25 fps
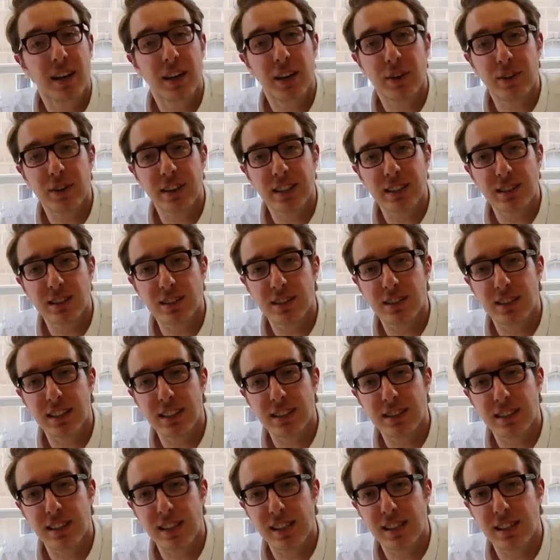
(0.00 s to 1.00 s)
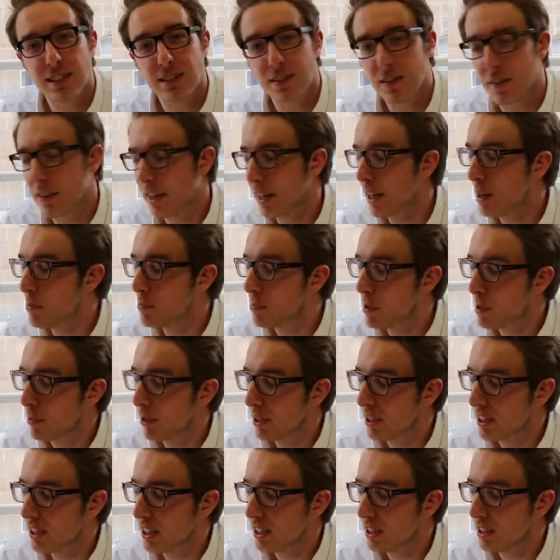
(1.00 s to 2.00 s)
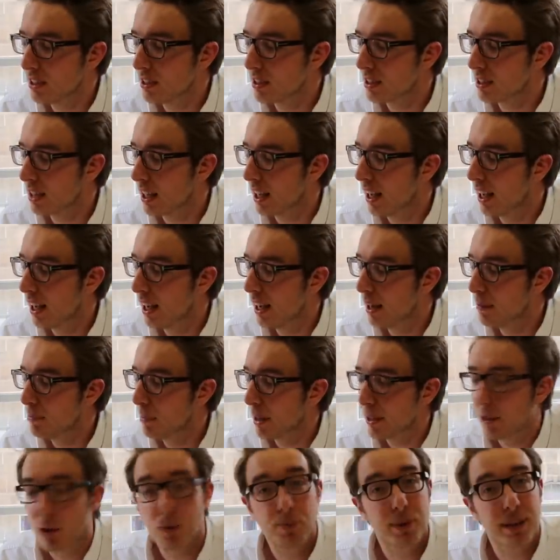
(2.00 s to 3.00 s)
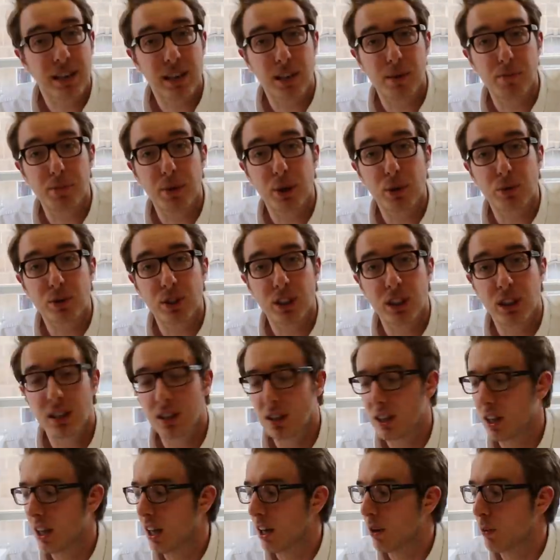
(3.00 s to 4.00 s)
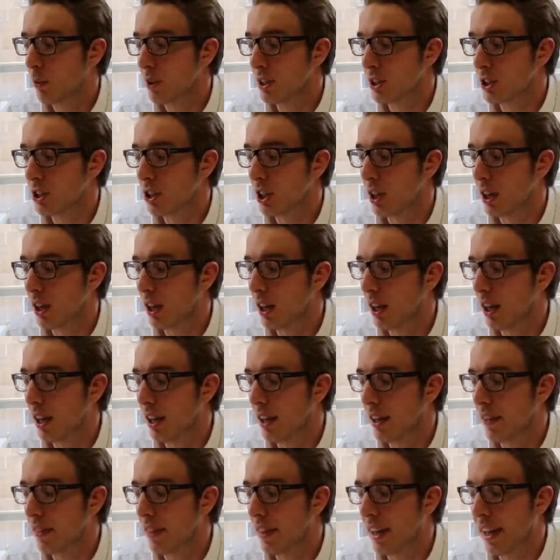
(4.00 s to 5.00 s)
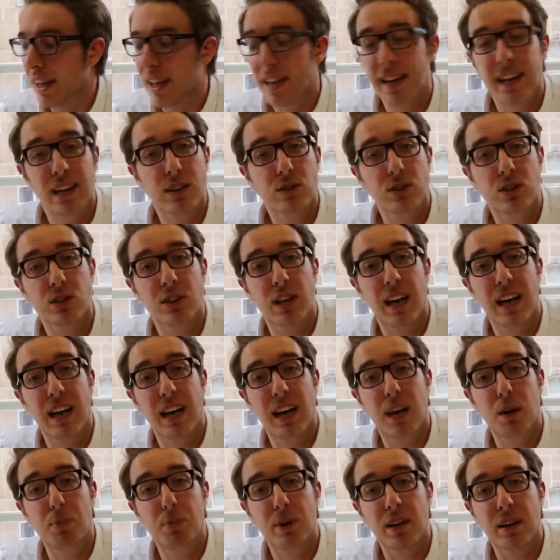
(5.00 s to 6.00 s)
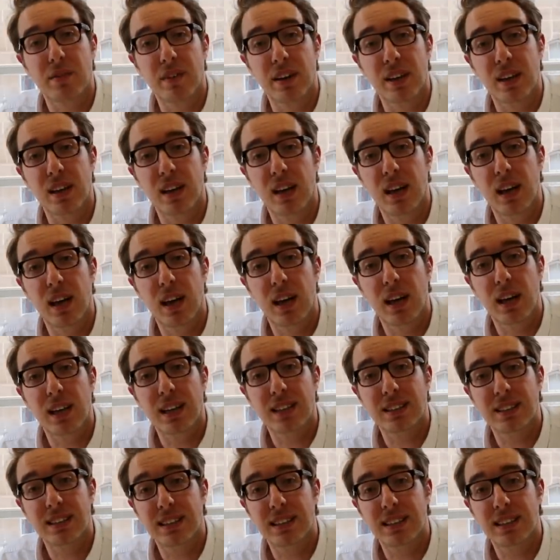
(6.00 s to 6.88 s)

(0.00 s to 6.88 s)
Here it is. This is the B B C's uh, Micro:Bit computer, which they announced at a big event uh, earlier